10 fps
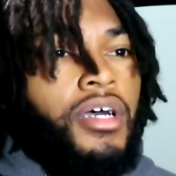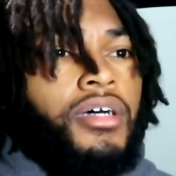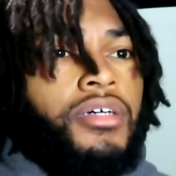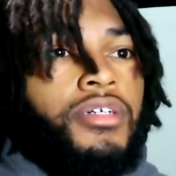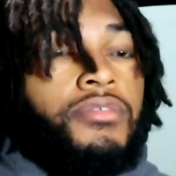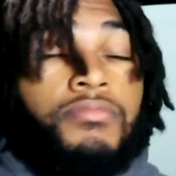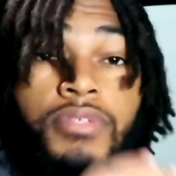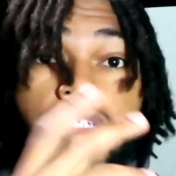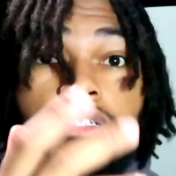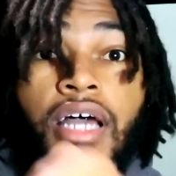
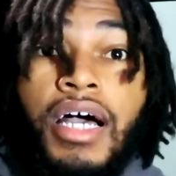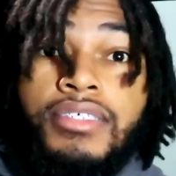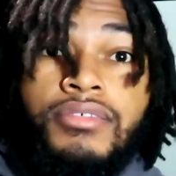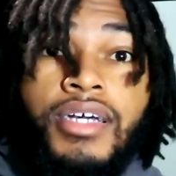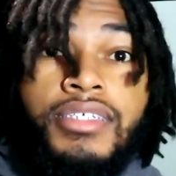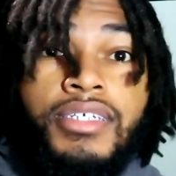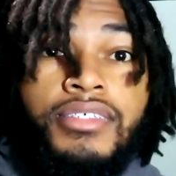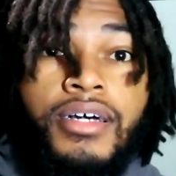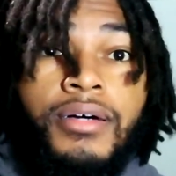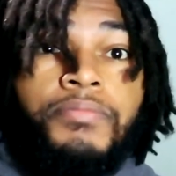and I'll see you guys
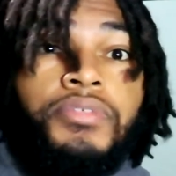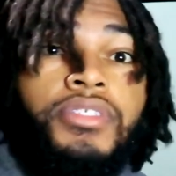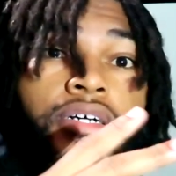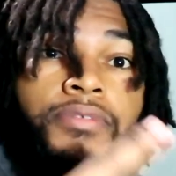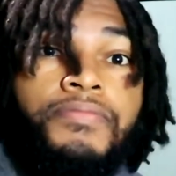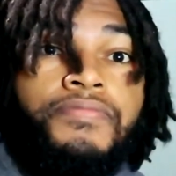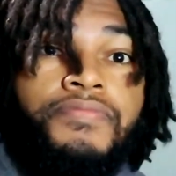next time. Peace out.